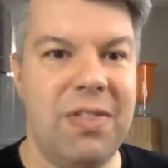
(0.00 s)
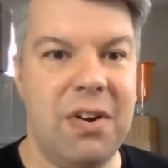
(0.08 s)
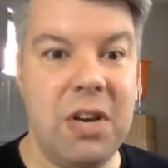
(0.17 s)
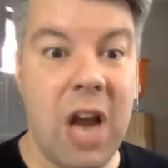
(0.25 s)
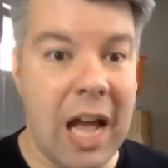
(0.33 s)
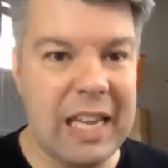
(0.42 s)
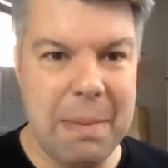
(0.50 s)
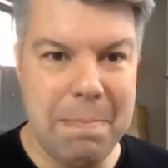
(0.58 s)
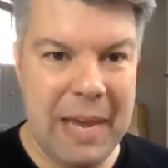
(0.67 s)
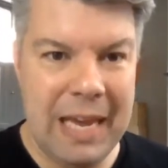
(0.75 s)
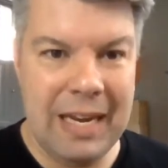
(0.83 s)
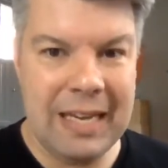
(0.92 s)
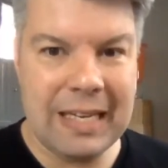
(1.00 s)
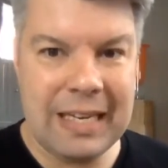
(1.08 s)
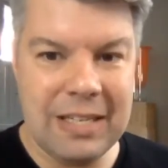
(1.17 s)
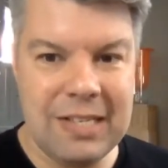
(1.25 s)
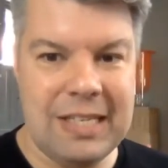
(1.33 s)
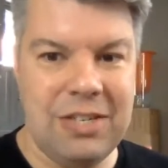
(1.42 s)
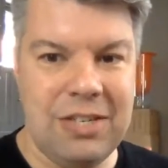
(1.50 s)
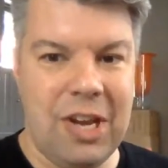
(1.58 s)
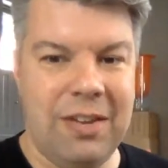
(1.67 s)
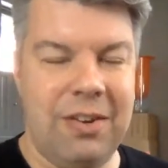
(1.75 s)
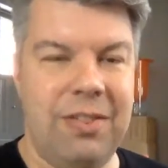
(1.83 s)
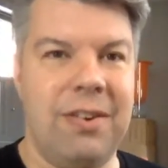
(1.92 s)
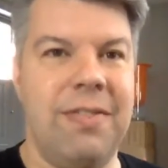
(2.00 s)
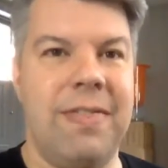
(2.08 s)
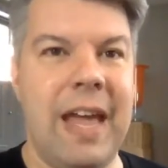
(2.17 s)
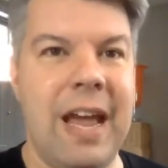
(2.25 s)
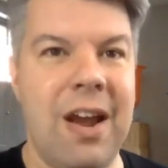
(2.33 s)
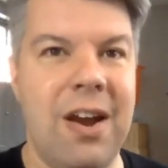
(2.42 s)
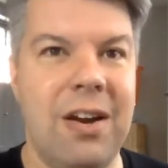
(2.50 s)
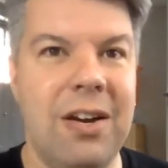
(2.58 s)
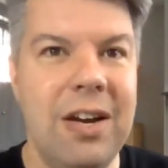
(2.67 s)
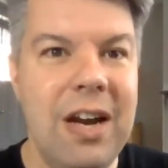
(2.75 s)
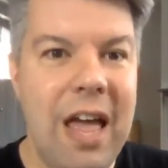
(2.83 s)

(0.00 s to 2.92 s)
They're not competing against each other. They're there.